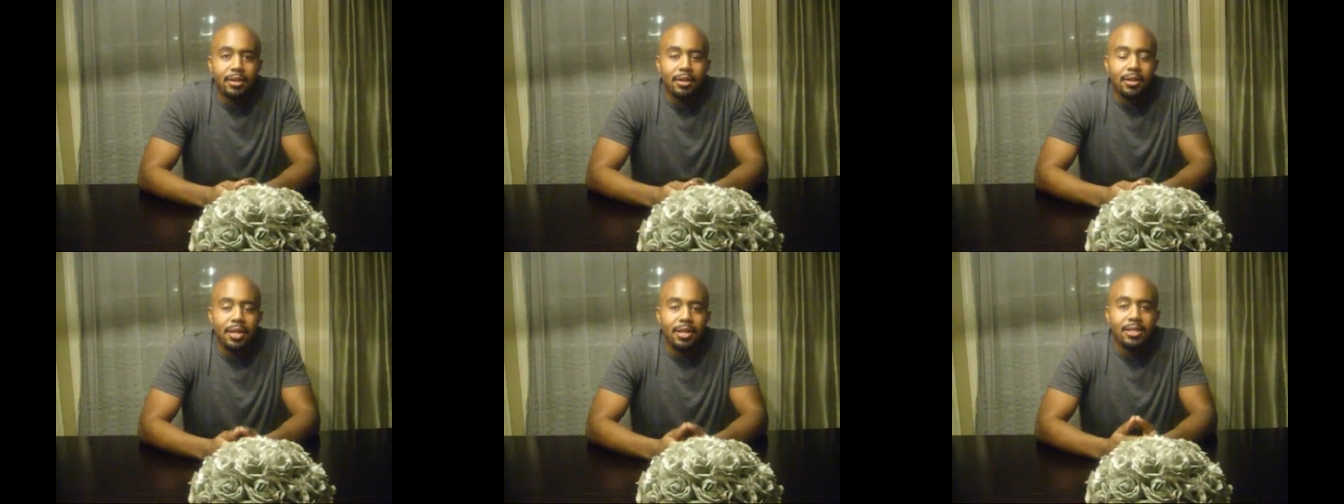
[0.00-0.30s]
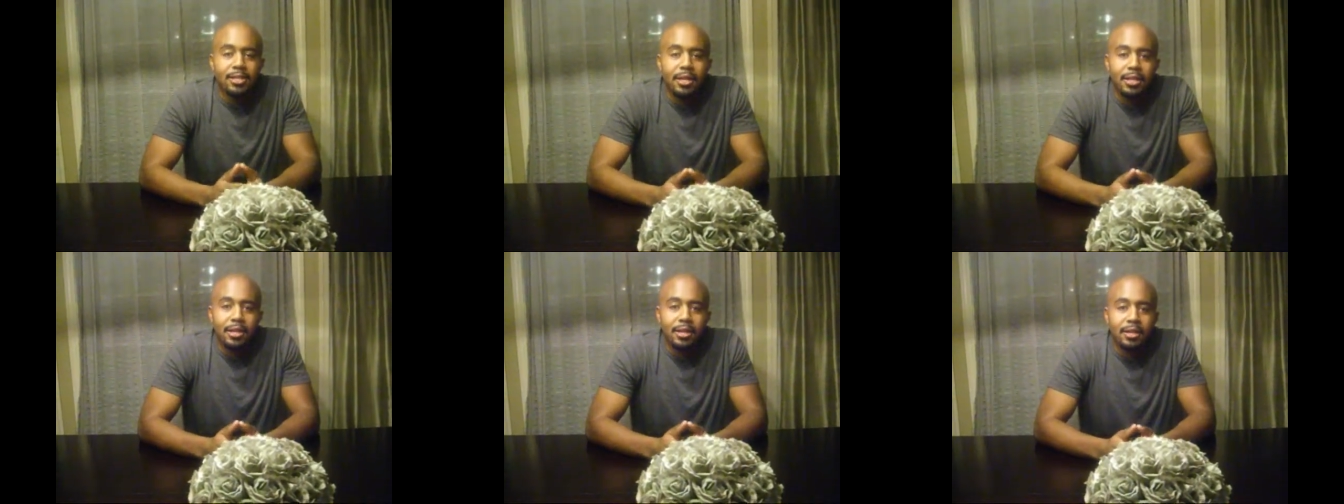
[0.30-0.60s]

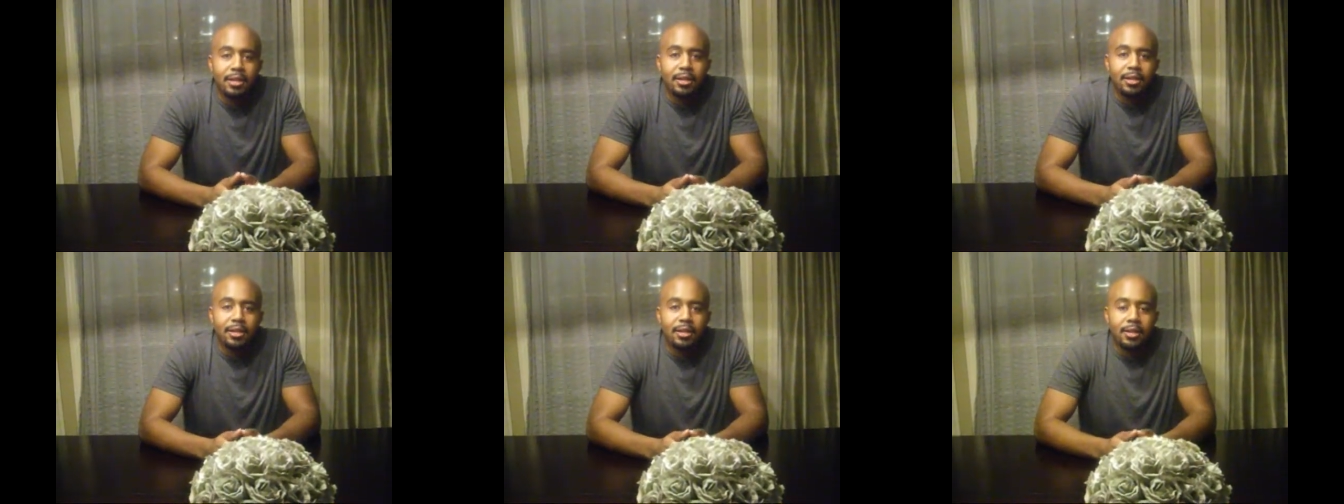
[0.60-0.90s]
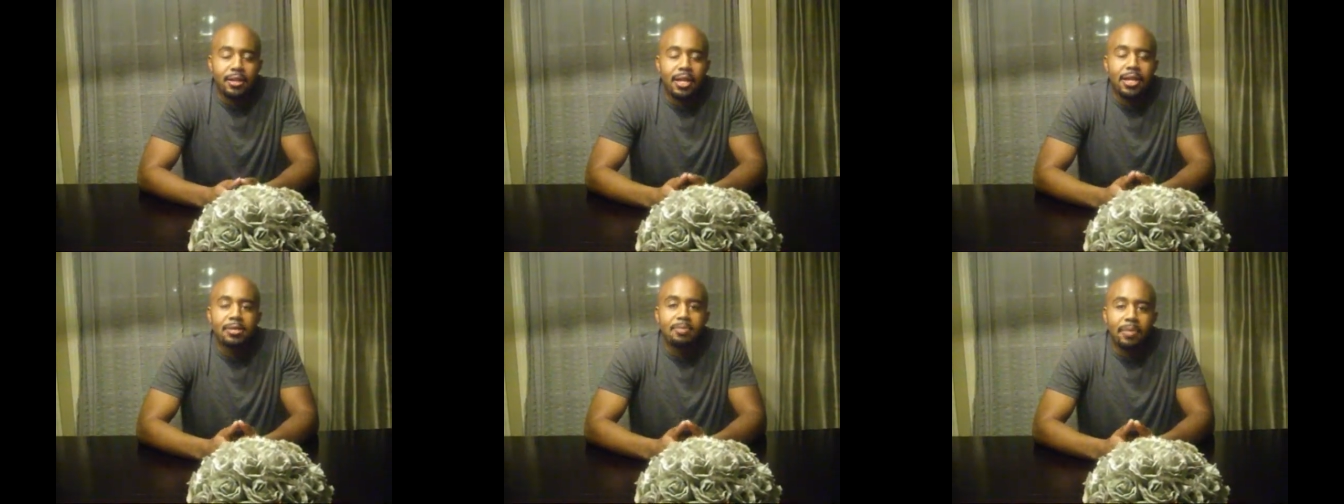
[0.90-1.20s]
That's, that's your preference.
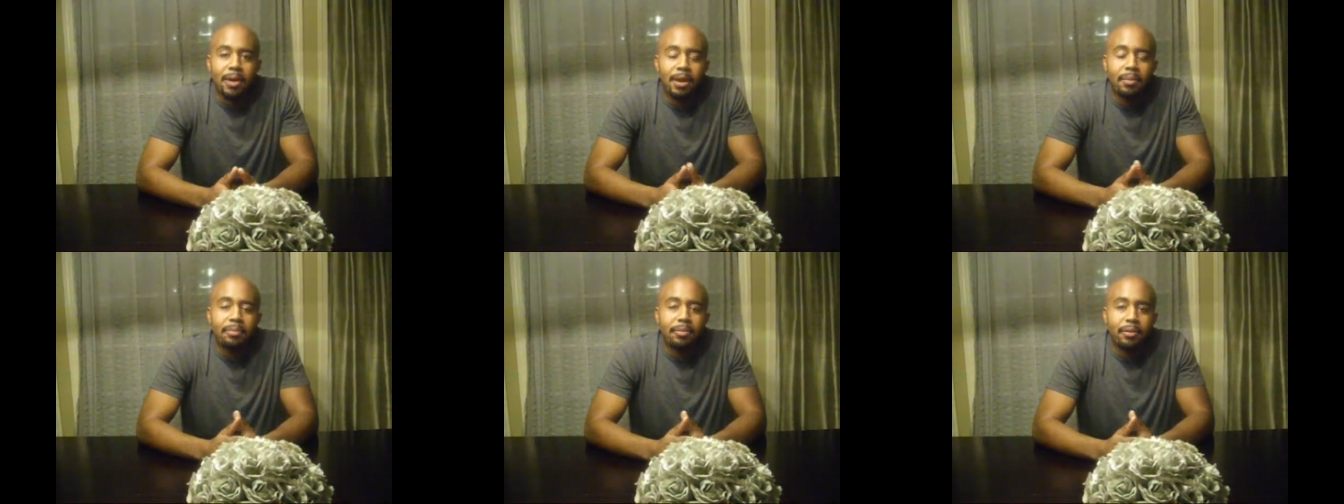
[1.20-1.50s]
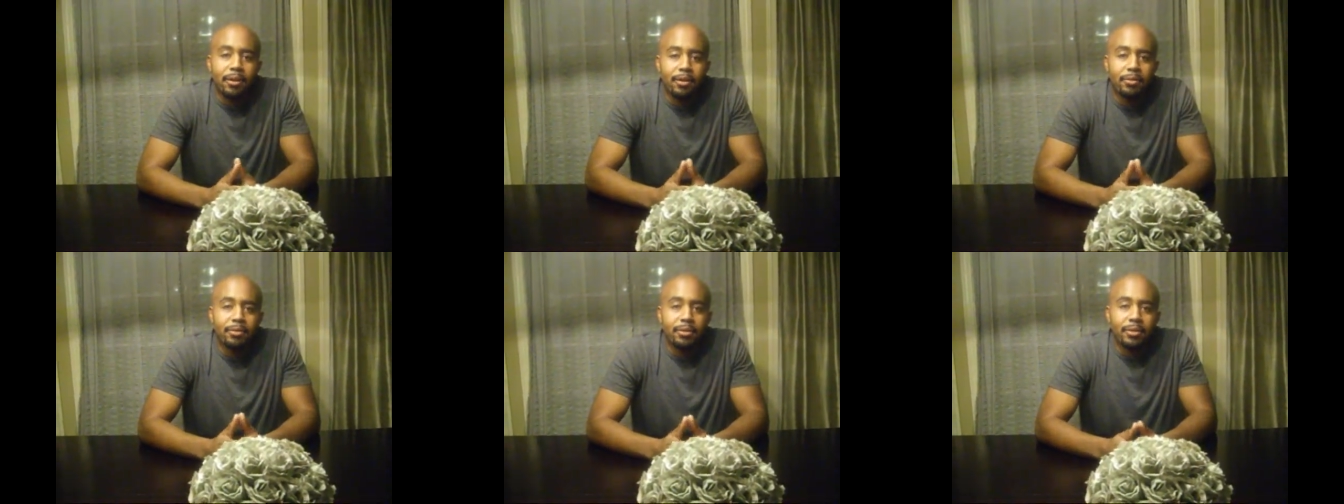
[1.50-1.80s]
That's my
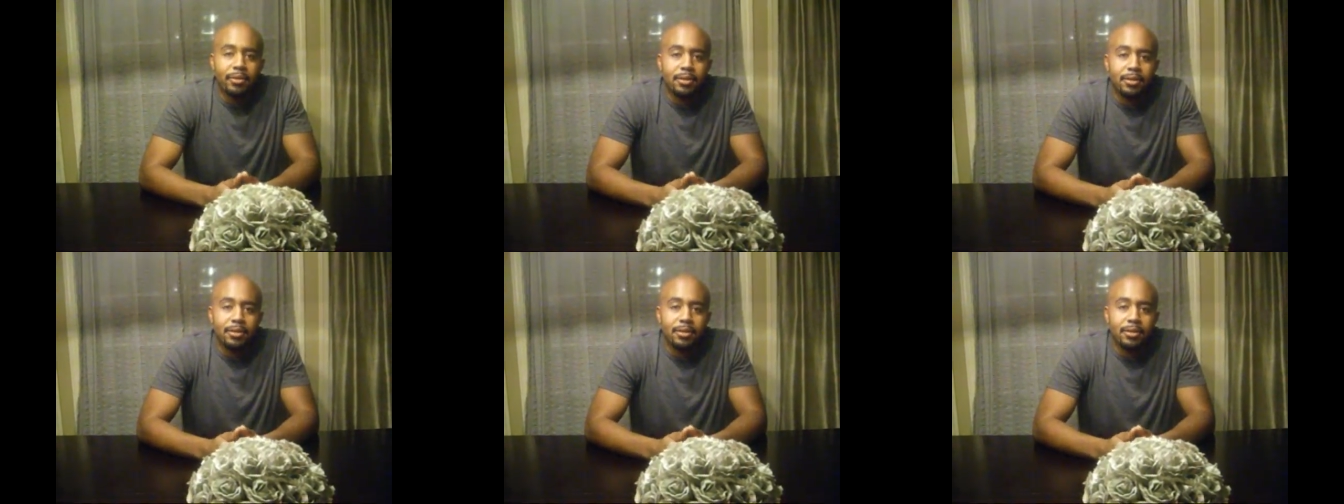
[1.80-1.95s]
preference.